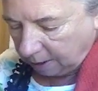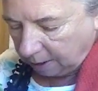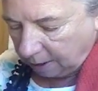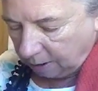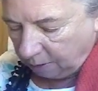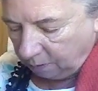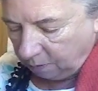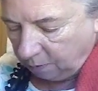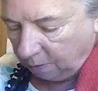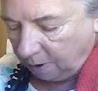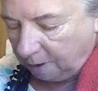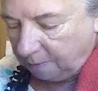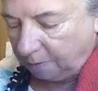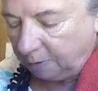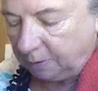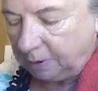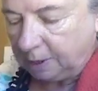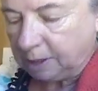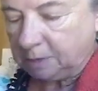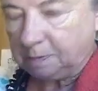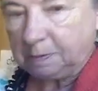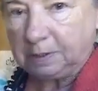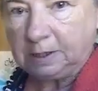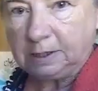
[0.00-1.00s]
need a rubber
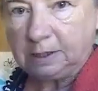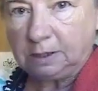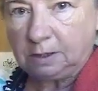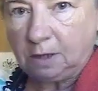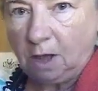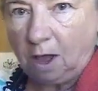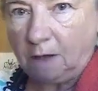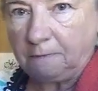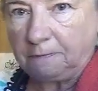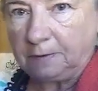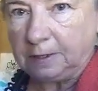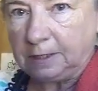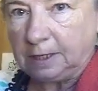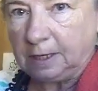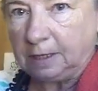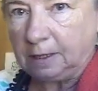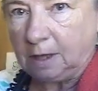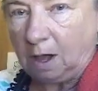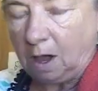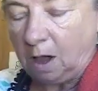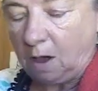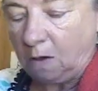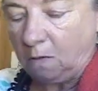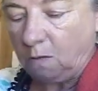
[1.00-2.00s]
that's been softened in the
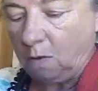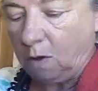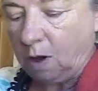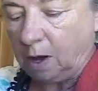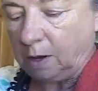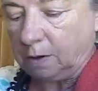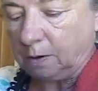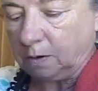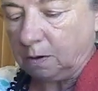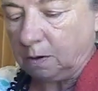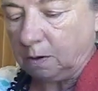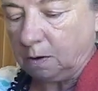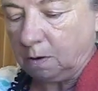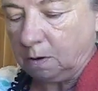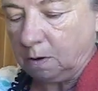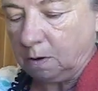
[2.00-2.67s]
hot water.